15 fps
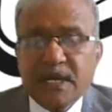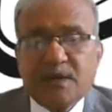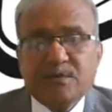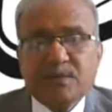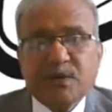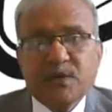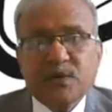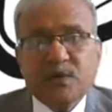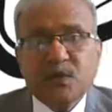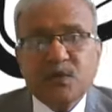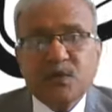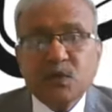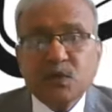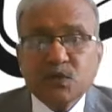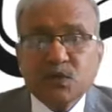help you
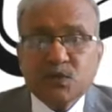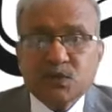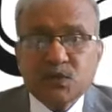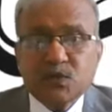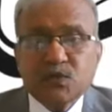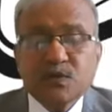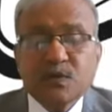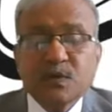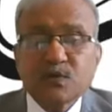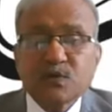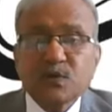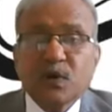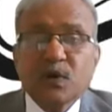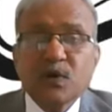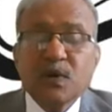to choose you.
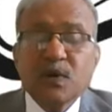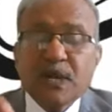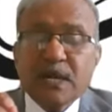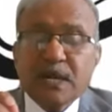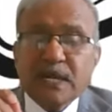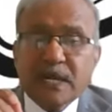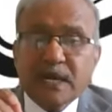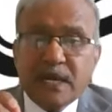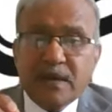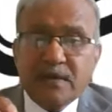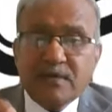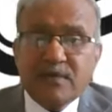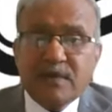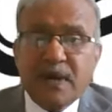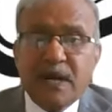So
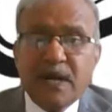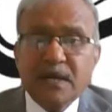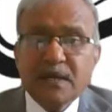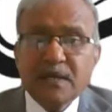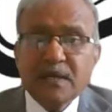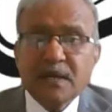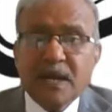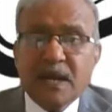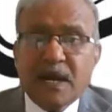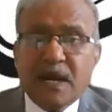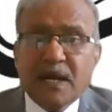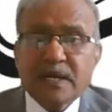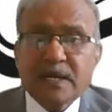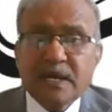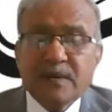never
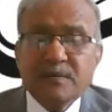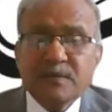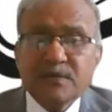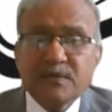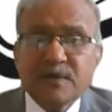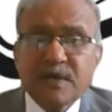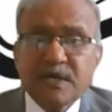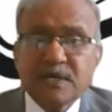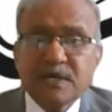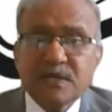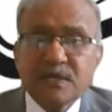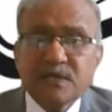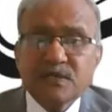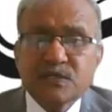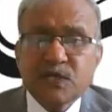attempt for a
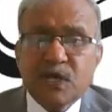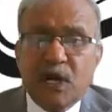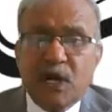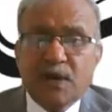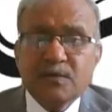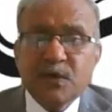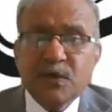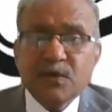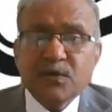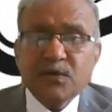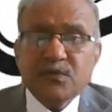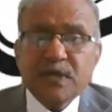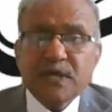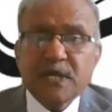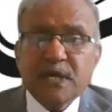job
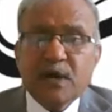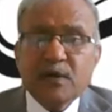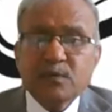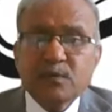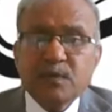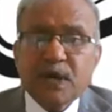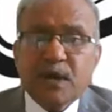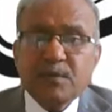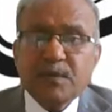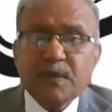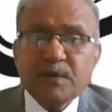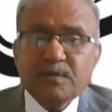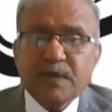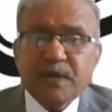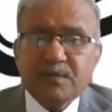without
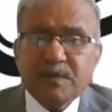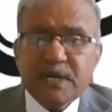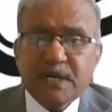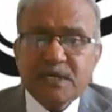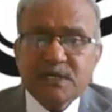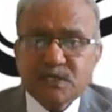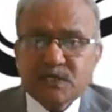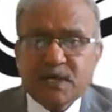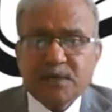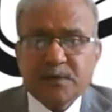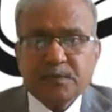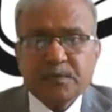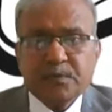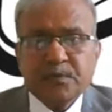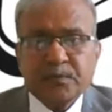proper preparation.
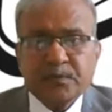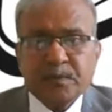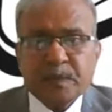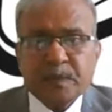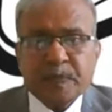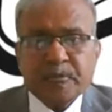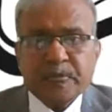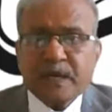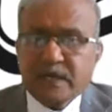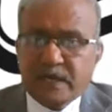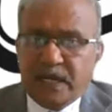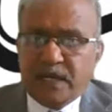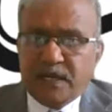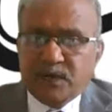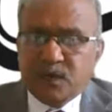
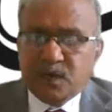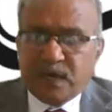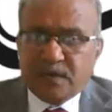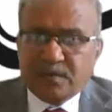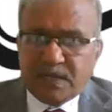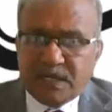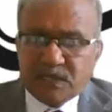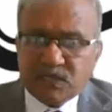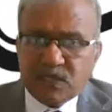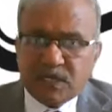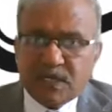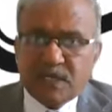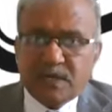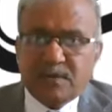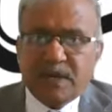Then you can mention
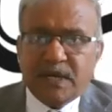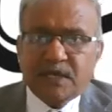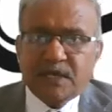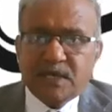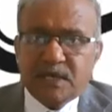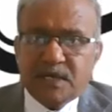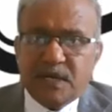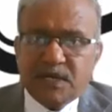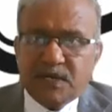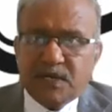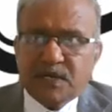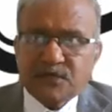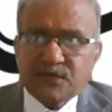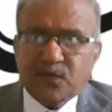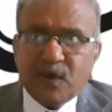in the biodata,
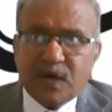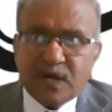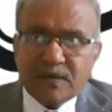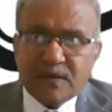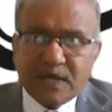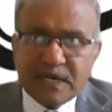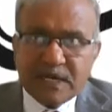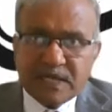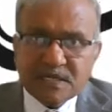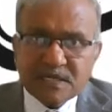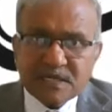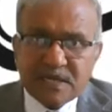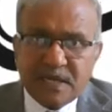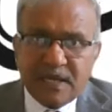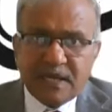yes, whatever
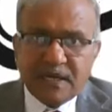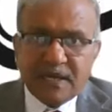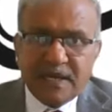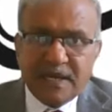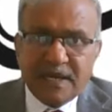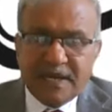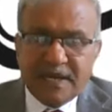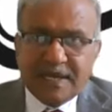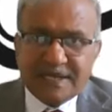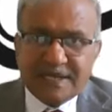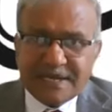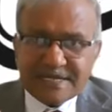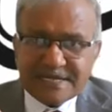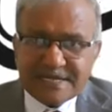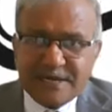he's saying, in
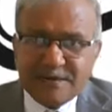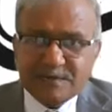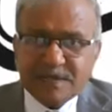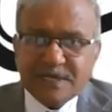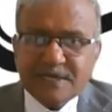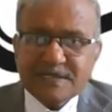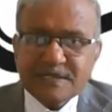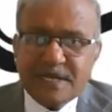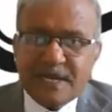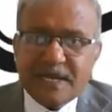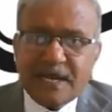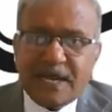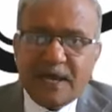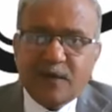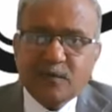that same things,
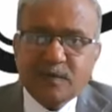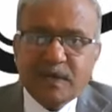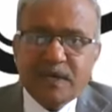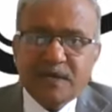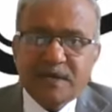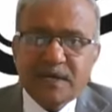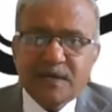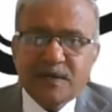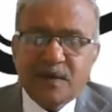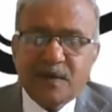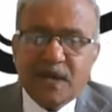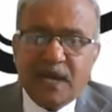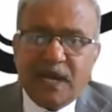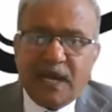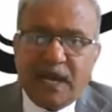like I have been,
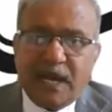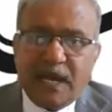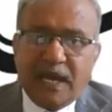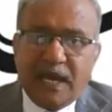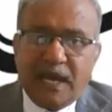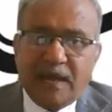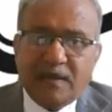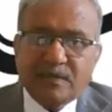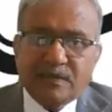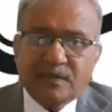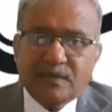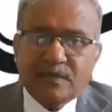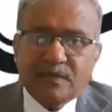I have